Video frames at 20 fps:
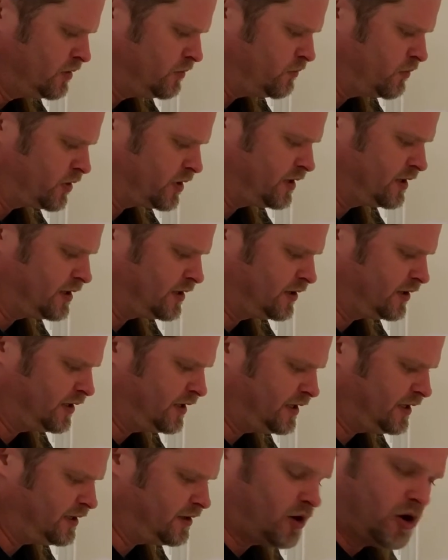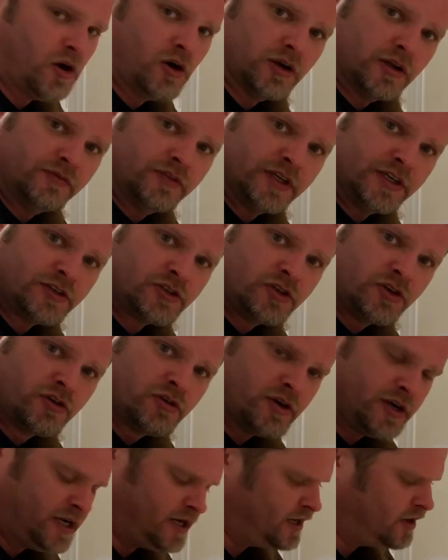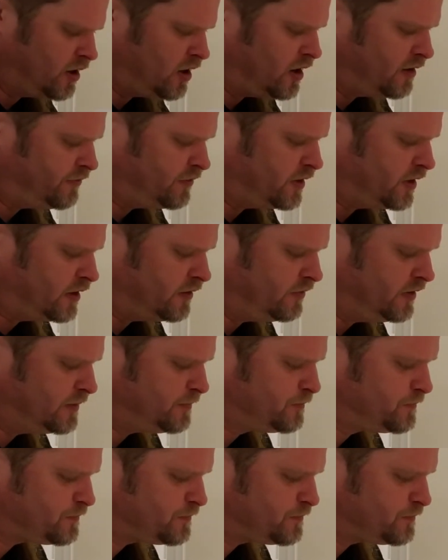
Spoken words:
We're going to clean all of this grit off of it.